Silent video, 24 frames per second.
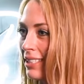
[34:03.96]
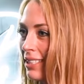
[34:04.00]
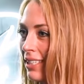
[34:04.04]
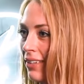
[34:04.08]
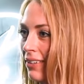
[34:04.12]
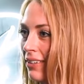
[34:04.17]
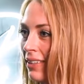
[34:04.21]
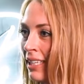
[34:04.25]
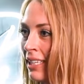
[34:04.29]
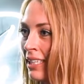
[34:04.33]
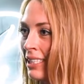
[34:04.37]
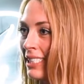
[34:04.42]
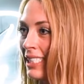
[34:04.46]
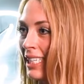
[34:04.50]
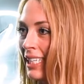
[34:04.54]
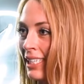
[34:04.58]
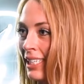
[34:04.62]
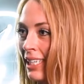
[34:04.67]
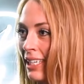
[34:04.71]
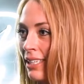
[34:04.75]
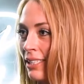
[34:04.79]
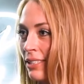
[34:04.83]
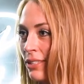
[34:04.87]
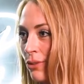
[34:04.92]
though and the
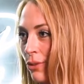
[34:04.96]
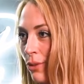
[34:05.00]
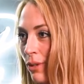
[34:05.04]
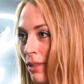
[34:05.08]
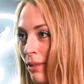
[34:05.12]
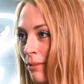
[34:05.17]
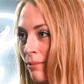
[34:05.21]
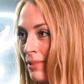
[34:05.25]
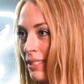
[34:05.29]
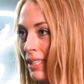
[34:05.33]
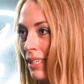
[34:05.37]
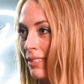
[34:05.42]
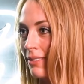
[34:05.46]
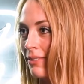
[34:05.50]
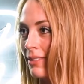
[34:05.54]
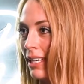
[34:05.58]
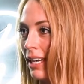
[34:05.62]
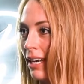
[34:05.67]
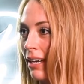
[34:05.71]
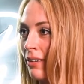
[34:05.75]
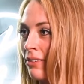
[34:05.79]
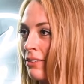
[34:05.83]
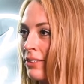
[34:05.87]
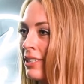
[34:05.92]
details sort themselves
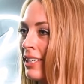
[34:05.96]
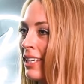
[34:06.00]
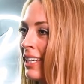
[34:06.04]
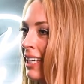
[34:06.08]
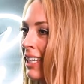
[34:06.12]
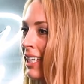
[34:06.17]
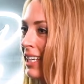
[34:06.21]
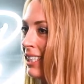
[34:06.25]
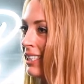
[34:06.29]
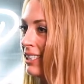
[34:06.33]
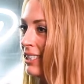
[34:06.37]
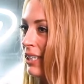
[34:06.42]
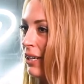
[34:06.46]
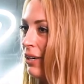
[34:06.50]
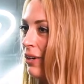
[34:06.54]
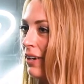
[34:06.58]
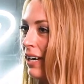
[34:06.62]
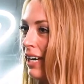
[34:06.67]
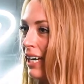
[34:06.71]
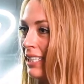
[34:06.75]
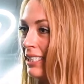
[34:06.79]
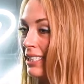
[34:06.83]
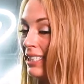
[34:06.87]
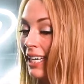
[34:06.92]
out right so
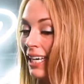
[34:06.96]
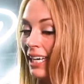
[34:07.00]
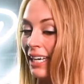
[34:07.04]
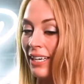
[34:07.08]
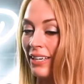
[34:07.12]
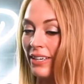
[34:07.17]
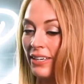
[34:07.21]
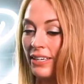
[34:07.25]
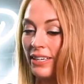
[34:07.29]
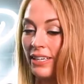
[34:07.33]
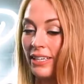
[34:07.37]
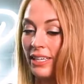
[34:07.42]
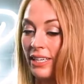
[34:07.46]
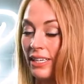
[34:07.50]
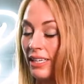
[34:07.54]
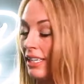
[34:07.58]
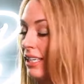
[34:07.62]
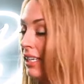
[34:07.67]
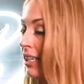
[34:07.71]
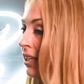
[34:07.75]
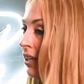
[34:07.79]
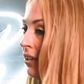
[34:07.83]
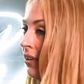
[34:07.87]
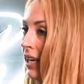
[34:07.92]
i say uh,
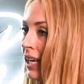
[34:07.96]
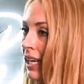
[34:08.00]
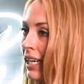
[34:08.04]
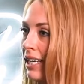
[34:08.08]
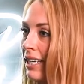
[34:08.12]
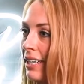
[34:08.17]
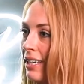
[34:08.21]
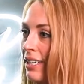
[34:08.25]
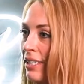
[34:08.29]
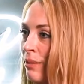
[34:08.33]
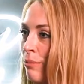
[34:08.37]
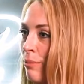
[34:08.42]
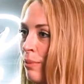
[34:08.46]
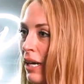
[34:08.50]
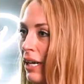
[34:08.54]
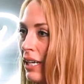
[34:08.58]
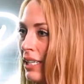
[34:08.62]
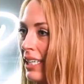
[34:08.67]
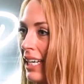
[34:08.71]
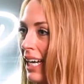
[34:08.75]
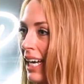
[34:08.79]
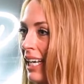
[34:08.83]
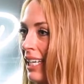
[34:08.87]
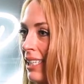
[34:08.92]
you know, I hear on a
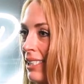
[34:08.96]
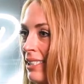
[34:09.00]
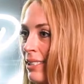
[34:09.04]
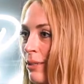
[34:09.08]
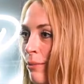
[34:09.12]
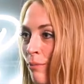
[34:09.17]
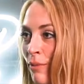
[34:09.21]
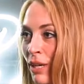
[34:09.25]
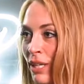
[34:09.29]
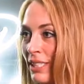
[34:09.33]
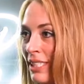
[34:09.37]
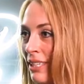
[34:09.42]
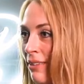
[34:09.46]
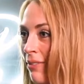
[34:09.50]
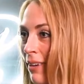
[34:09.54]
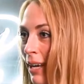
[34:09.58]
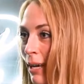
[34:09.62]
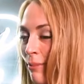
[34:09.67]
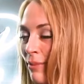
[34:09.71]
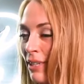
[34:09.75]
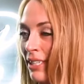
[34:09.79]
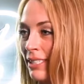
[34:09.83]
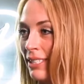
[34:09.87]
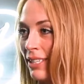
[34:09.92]
podcast,
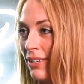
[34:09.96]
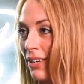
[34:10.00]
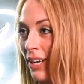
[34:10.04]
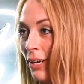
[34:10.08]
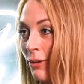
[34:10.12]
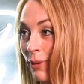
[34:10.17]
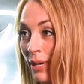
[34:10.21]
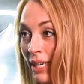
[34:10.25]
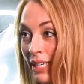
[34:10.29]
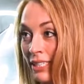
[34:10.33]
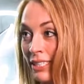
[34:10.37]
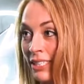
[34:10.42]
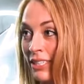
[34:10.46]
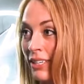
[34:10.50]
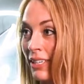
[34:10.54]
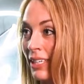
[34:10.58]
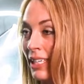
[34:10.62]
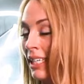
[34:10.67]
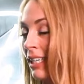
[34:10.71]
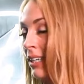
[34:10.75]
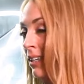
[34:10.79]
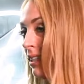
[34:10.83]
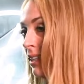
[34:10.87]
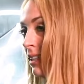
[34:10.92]
multifamily is a great way to do
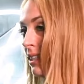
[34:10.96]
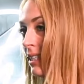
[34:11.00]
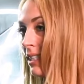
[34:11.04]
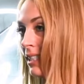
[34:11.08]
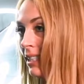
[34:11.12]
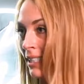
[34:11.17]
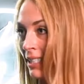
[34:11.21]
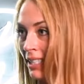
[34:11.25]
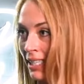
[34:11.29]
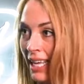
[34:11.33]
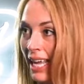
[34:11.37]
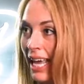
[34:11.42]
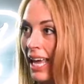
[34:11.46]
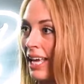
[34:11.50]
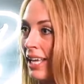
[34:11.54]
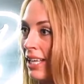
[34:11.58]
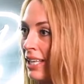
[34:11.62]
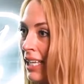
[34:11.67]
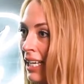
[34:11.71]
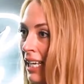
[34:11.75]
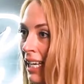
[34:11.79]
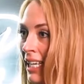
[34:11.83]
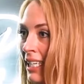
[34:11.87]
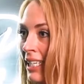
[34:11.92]
it. You can
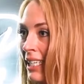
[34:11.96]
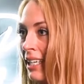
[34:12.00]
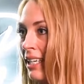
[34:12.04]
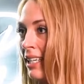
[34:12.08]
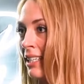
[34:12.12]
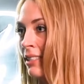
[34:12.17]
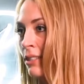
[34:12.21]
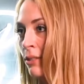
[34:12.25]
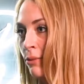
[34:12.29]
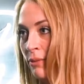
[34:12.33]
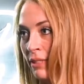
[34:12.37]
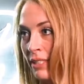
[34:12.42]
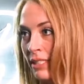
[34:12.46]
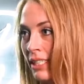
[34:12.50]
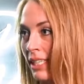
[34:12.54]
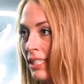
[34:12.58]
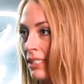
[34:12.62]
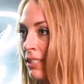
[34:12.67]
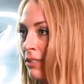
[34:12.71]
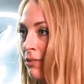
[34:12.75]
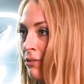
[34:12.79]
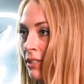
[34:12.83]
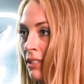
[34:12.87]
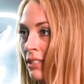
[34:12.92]
scale it, it's
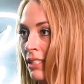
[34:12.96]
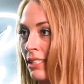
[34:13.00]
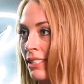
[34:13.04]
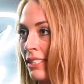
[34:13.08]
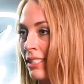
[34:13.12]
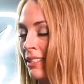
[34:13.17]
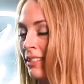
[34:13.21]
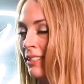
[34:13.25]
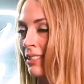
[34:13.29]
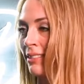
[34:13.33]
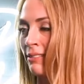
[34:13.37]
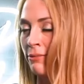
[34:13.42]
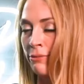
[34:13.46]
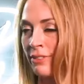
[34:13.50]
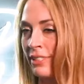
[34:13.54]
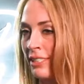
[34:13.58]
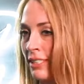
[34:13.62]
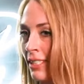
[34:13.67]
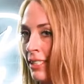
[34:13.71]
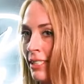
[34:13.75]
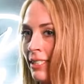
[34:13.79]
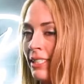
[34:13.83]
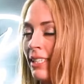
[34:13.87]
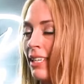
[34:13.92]
recession resist-
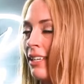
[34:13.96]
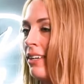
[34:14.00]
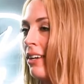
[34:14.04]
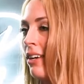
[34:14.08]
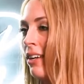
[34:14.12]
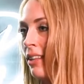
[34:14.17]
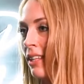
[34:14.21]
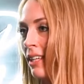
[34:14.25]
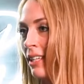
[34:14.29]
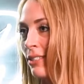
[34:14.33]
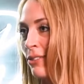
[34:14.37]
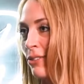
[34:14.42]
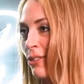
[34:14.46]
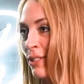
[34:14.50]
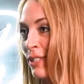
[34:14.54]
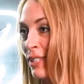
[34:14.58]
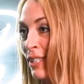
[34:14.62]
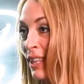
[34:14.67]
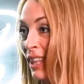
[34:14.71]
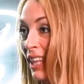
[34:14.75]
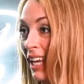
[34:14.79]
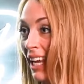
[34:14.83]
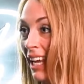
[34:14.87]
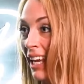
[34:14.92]
resistant, all these sorts
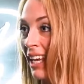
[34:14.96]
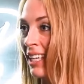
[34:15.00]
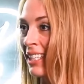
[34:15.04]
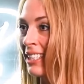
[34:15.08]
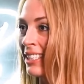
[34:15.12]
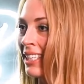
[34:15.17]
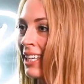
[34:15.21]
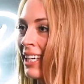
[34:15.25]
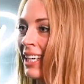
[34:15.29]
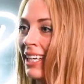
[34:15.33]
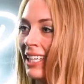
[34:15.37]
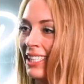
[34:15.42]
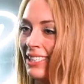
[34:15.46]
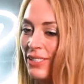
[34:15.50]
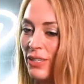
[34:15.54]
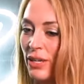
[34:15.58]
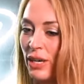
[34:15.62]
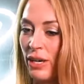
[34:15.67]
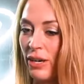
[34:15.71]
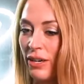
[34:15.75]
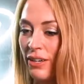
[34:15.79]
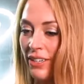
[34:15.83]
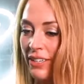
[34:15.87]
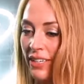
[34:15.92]
of things. So
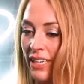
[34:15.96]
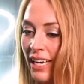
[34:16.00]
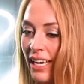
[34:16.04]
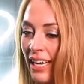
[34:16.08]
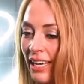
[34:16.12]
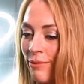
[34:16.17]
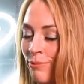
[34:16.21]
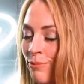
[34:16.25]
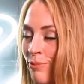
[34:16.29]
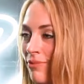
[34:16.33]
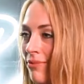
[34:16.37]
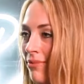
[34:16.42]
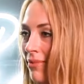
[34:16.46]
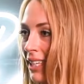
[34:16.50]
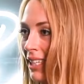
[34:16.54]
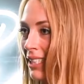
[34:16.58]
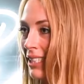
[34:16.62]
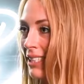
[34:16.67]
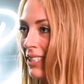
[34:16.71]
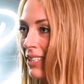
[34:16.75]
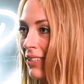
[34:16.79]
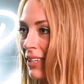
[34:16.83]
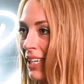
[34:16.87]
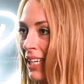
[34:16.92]
I go, okay,
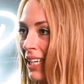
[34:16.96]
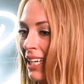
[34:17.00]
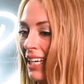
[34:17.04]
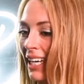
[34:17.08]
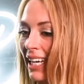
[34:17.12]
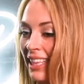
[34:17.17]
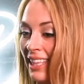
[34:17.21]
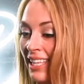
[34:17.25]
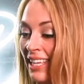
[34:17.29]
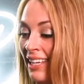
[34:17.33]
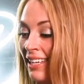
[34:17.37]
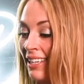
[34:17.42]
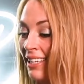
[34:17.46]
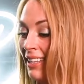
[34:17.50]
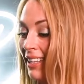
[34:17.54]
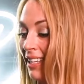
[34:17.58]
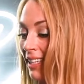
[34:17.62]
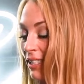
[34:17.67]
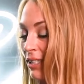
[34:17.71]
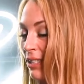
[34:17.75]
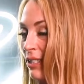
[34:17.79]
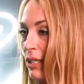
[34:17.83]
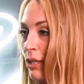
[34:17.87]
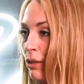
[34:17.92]
let's do it. And then
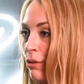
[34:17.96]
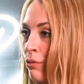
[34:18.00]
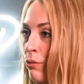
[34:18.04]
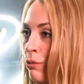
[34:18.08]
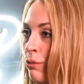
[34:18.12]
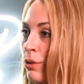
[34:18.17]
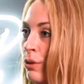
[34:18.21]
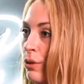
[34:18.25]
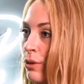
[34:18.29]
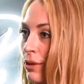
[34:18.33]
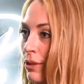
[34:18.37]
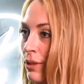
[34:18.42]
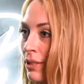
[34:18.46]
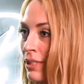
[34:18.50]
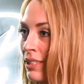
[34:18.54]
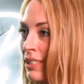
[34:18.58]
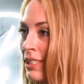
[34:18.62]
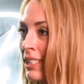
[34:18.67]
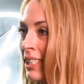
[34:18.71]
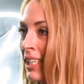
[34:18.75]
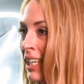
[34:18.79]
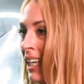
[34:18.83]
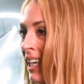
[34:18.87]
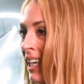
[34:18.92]
there's certain
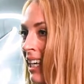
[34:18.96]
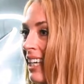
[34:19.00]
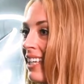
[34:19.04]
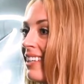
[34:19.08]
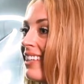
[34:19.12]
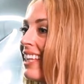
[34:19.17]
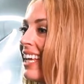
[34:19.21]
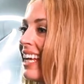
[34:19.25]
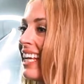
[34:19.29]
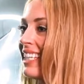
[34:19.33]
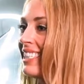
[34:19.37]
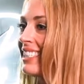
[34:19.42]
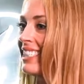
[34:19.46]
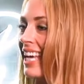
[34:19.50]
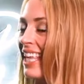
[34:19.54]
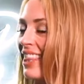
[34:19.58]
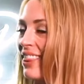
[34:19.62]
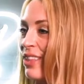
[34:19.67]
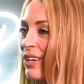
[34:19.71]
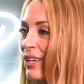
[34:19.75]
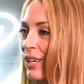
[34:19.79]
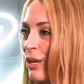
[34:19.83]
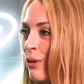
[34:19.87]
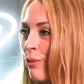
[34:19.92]
rules like
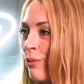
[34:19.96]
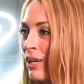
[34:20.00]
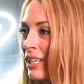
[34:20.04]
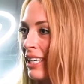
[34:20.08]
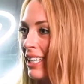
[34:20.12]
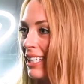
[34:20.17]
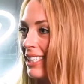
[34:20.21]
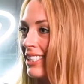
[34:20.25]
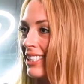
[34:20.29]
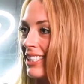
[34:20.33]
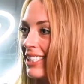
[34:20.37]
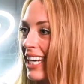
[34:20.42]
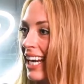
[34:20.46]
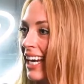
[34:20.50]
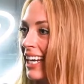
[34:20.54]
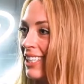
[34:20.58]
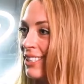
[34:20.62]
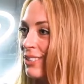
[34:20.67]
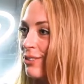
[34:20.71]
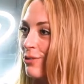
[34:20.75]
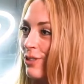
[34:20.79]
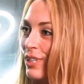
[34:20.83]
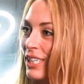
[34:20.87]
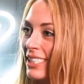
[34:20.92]
1031
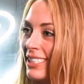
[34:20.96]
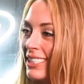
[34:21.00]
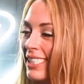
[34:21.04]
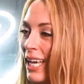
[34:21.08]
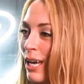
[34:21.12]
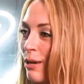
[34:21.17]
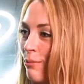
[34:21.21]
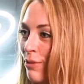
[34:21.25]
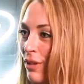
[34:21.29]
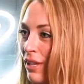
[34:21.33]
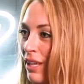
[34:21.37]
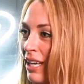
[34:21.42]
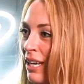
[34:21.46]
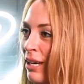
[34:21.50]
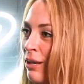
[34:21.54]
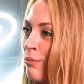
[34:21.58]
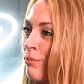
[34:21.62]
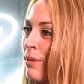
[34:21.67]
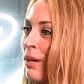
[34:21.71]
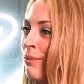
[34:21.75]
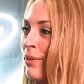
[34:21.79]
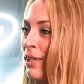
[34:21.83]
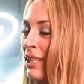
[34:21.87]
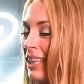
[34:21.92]
exchange, for example. I
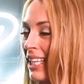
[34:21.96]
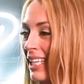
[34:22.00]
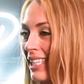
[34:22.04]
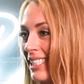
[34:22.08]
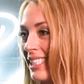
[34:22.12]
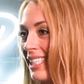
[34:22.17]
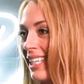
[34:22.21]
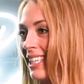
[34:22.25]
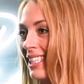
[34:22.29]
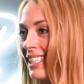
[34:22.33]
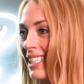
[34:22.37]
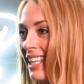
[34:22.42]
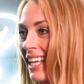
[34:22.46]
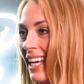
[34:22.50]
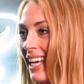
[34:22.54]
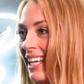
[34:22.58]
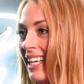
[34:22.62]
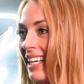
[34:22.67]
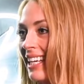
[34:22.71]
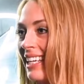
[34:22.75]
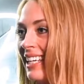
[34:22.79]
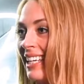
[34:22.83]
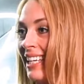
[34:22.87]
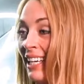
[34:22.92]
remember listening to
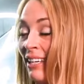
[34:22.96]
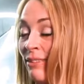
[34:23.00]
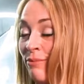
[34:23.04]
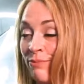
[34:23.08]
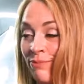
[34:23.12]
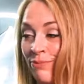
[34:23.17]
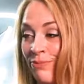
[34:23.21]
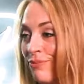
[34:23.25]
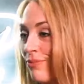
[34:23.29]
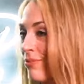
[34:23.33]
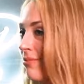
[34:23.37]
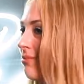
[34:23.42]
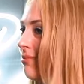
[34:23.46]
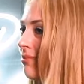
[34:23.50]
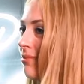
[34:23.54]
that in.